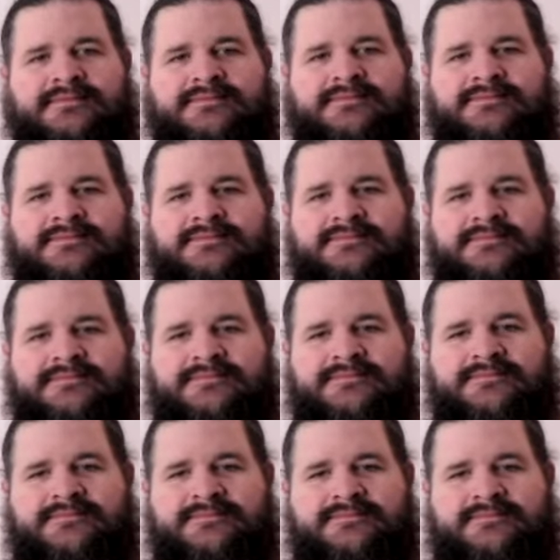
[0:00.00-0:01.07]

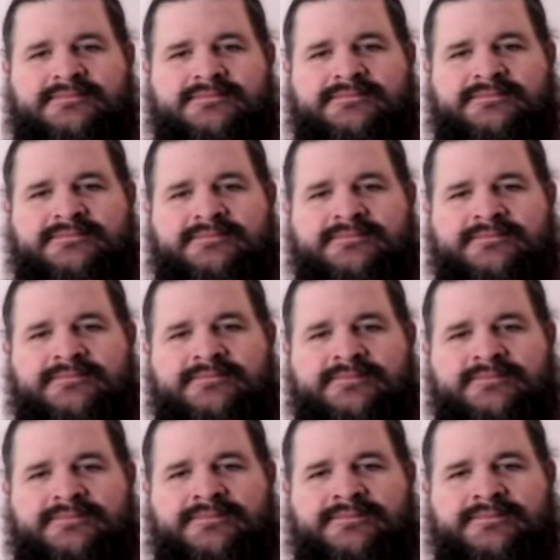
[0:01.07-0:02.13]

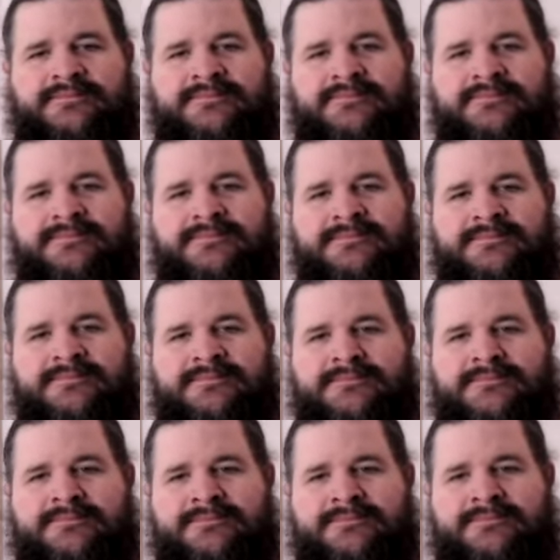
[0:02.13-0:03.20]

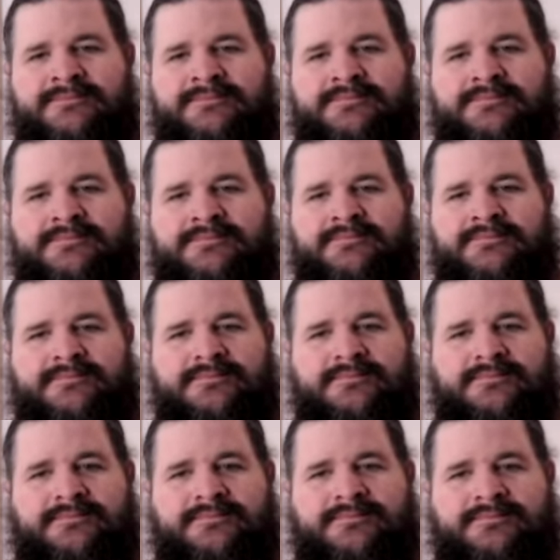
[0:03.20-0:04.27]

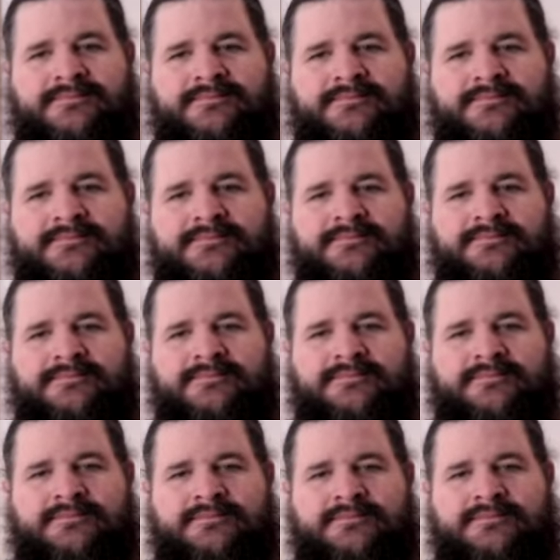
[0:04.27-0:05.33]

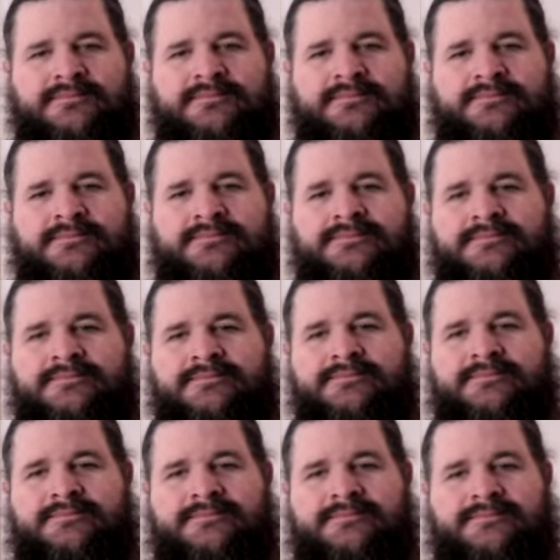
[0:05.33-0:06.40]

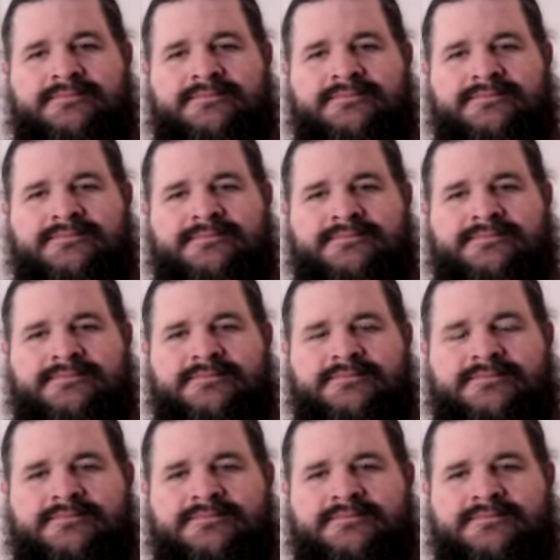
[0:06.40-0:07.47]

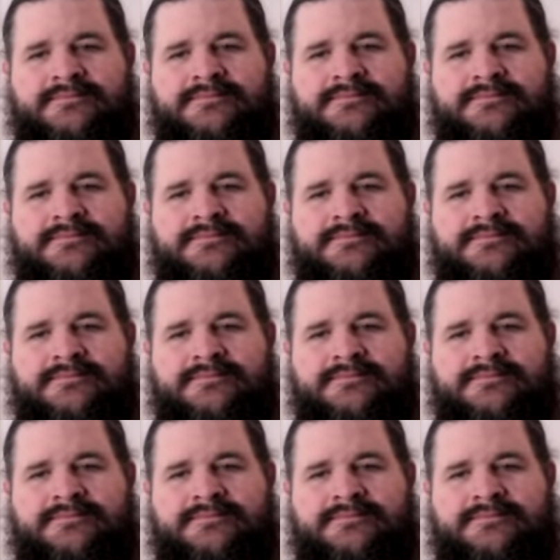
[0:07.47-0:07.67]
Nobody speaks.